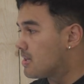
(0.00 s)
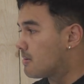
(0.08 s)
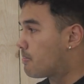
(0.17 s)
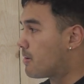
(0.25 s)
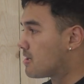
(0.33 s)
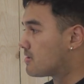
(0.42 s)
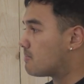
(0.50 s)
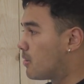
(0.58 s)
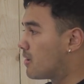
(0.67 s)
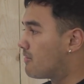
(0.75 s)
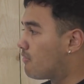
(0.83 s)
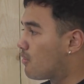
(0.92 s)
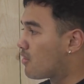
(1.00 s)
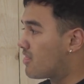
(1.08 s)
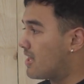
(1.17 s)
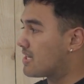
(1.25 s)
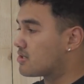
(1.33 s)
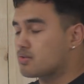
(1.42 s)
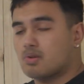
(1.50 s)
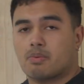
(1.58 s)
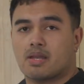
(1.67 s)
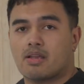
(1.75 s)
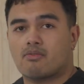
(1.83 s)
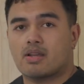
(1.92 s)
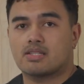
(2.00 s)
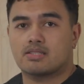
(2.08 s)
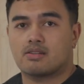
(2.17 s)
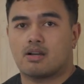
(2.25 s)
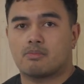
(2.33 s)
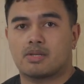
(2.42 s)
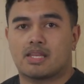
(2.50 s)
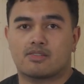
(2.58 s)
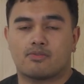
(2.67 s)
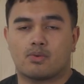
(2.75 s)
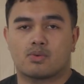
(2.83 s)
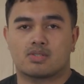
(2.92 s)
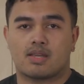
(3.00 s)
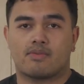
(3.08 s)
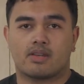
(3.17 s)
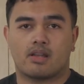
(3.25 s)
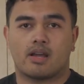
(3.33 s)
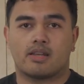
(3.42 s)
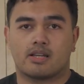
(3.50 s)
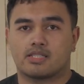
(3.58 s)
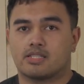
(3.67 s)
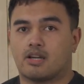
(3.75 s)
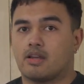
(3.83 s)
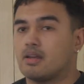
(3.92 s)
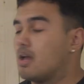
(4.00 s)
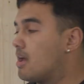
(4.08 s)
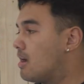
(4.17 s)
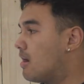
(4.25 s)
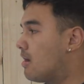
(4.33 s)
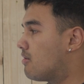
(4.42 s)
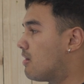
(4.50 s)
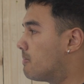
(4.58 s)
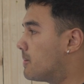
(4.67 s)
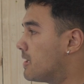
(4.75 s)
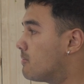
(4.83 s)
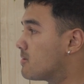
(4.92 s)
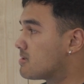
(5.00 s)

The price point for this AAA rated garment is $479.99 RRP,